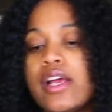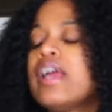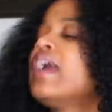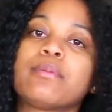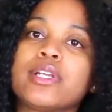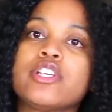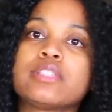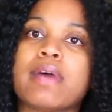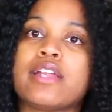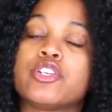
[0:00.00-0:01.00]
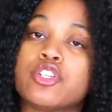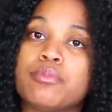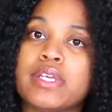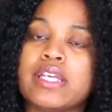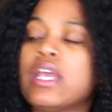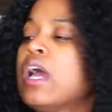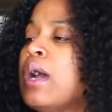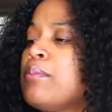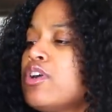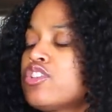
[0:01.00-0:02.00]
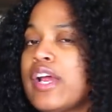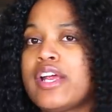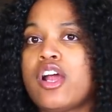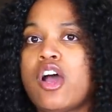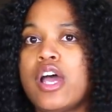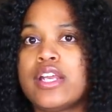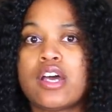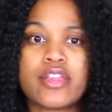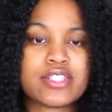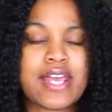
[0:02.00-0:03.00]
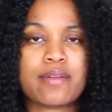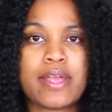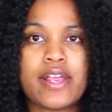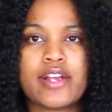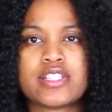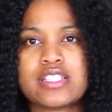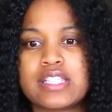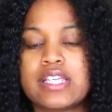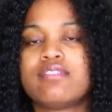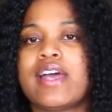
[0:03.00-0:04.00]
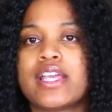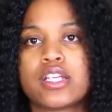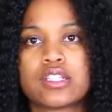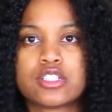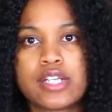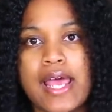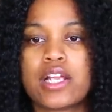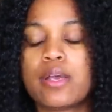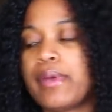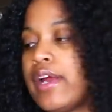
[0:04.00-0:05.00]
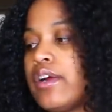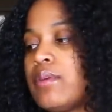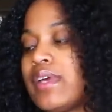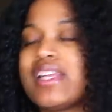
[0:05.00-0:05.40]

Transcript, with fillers: And I'm gonna use my NuMe blow dryer on the other side of my hair to see like kind of compare them.